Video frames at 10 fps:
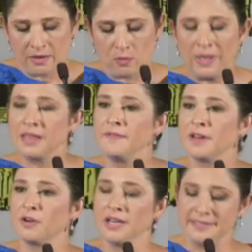We live in
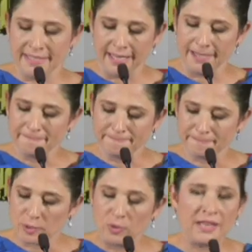a great city.
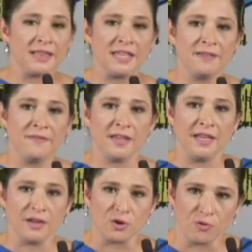We live
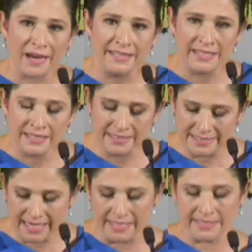in a great
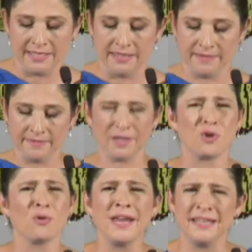state the
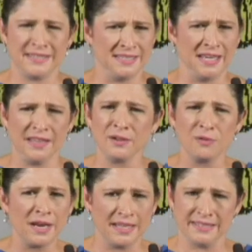greatest city, the
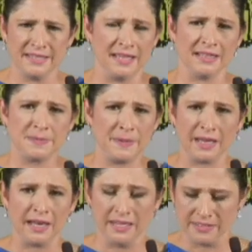greatest state, let's be
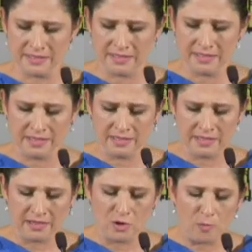honest.
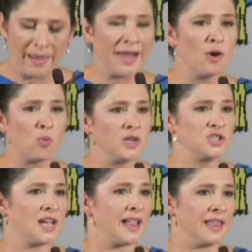No matter what
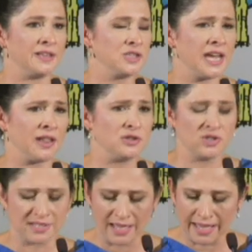cha-
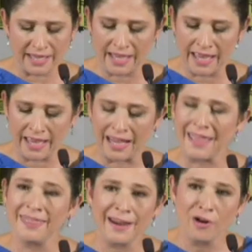challenges lie ahead,
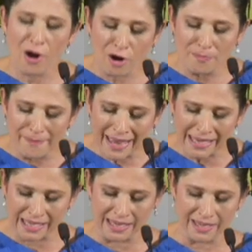and there are
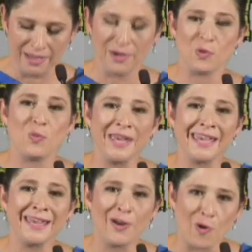many, we
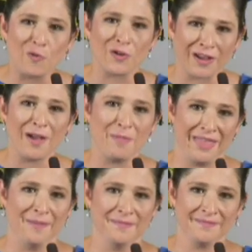can overcome
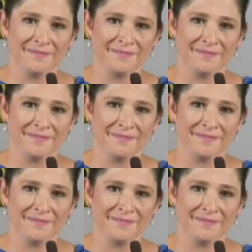them.